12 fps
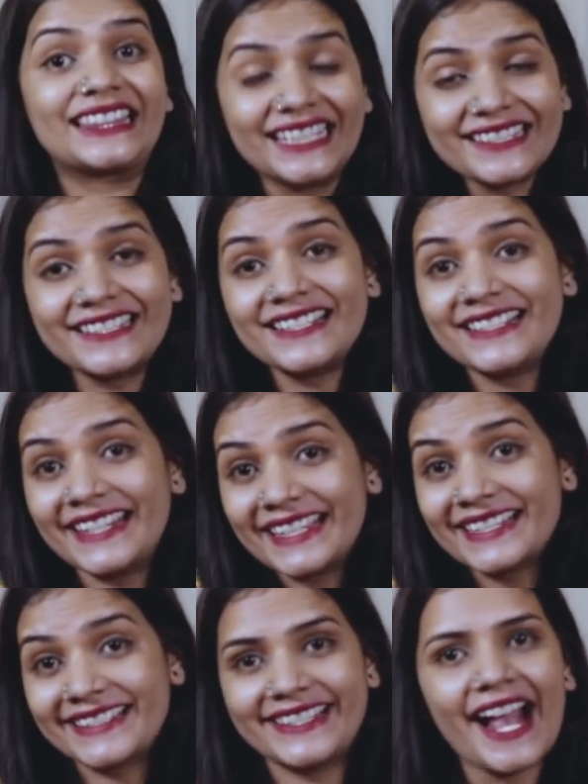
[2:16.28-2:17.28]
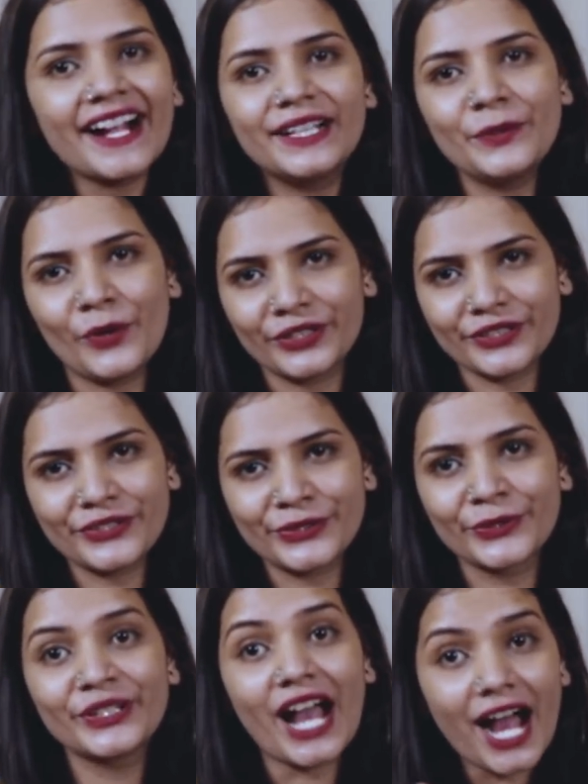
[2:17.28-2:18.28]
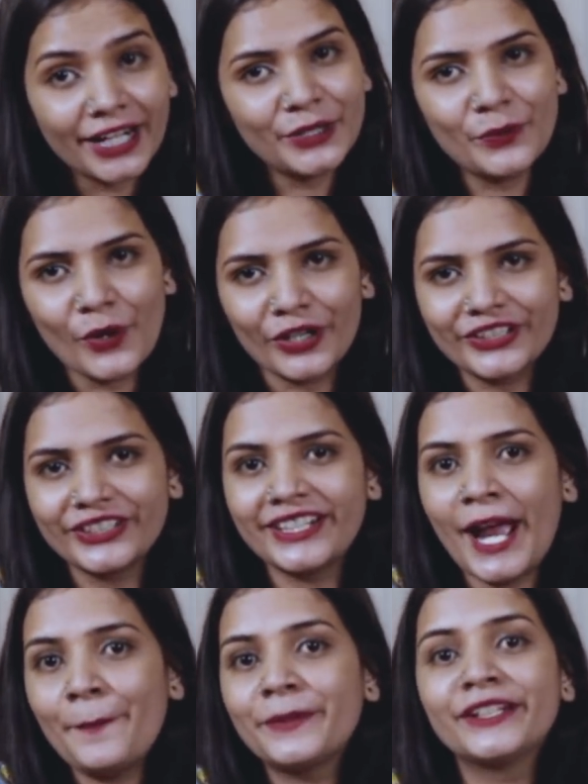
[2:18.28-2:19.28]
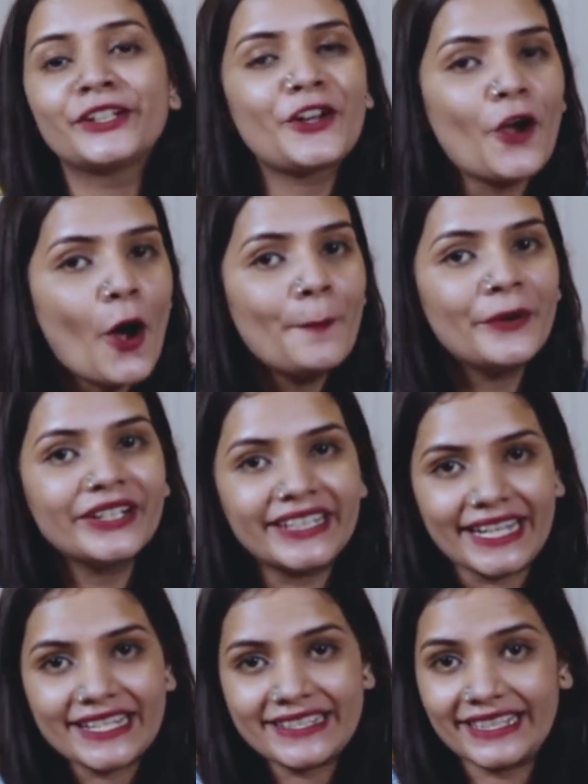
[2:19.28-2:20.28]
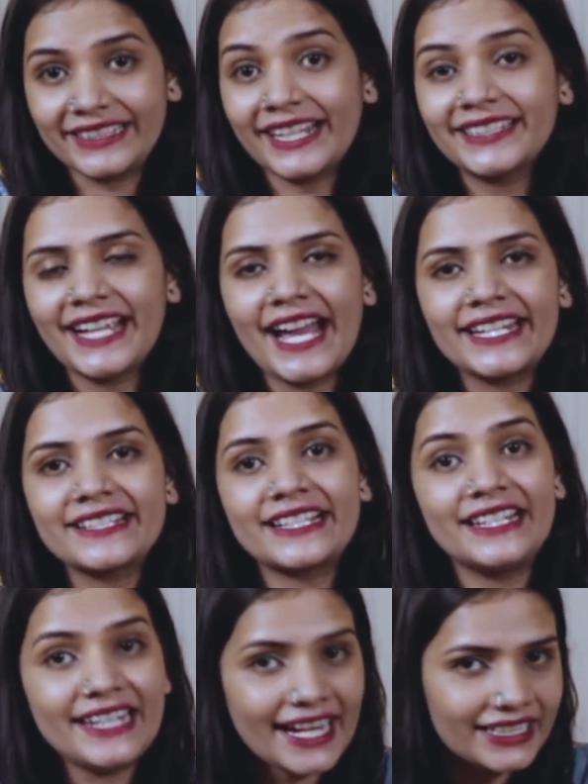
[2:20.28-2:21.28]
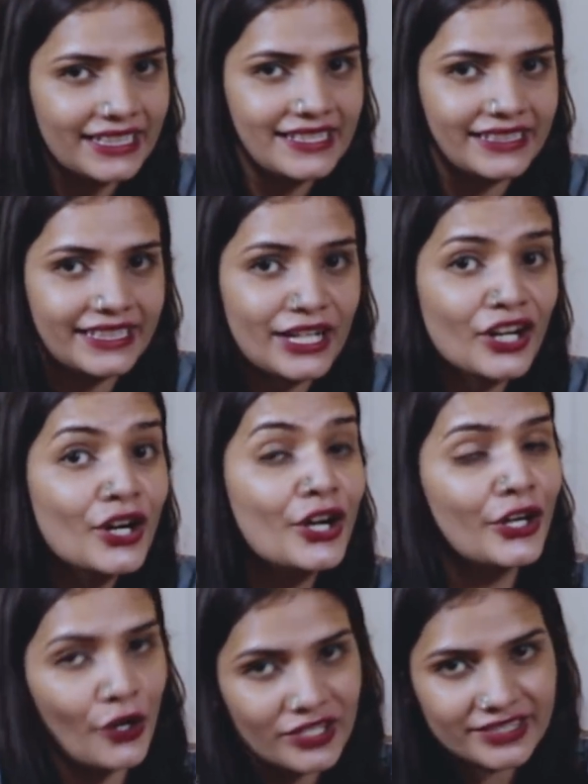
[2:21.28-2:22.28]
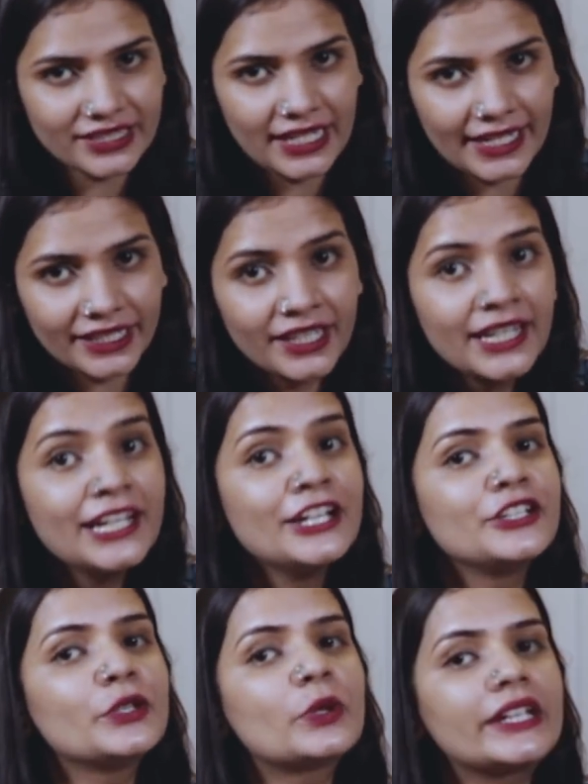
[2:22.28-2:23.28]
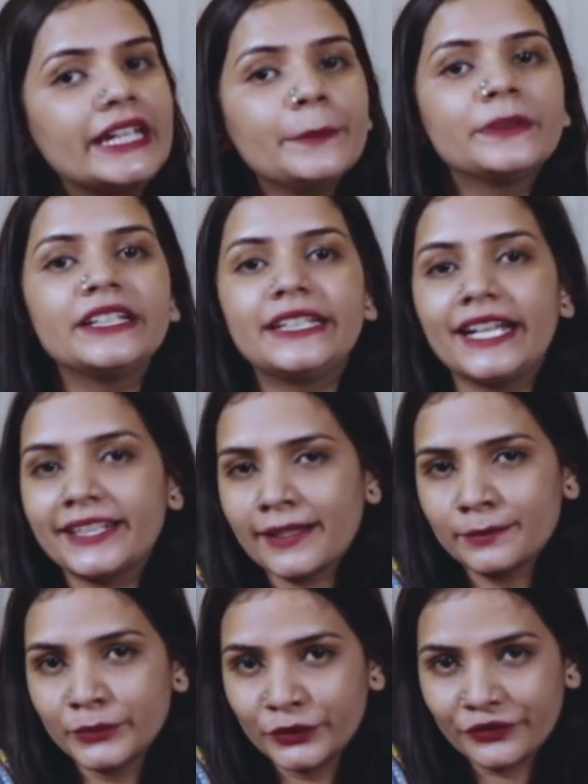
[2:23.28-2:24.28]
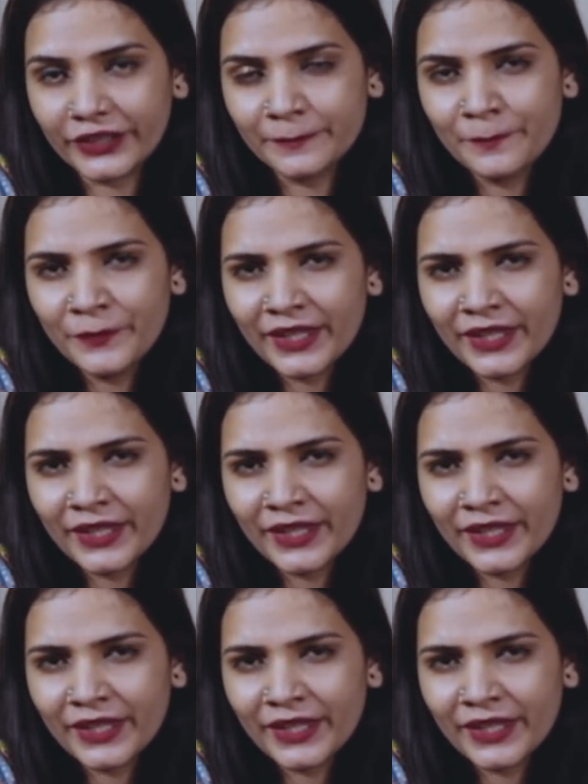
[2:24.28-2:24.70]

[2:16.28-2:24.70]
This is exactly what is stored underwater, wrapped in copper casing that carries electricity across the line to keep the data moving.